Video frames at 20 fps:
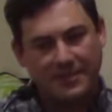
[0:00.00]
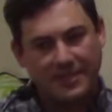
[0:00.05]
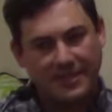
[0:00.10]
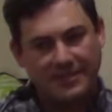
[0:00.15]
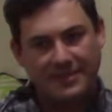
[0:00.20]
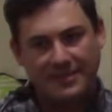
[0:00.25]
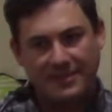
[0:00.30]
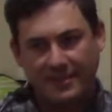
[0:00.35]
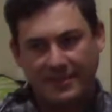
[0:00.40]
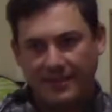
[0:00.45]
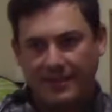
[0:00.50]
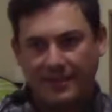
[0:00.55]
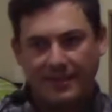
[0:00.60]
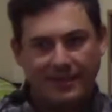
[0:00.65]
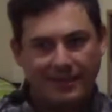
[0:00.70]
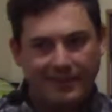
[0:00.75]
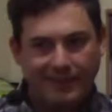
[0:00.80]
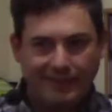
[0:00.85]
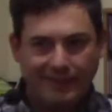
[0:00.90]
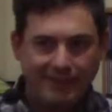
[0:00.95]
that's
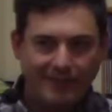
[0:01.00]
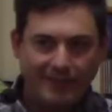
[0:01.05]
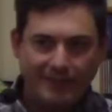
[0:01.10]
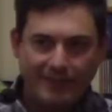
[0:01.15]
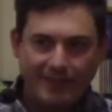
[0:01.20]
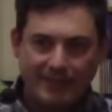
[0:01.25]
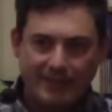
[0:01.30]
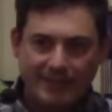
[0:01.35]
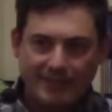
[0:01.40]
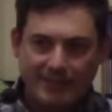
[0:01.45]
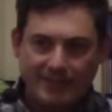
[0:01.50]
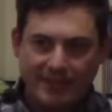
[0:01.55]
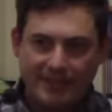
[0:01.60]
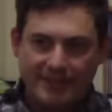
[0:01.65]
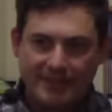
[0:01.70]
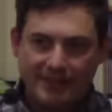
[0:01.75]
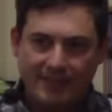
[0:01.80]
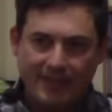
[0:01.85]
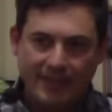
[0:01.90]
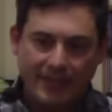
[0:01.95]

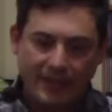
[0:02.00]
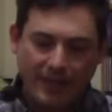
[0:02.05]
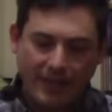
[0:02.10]
the thing.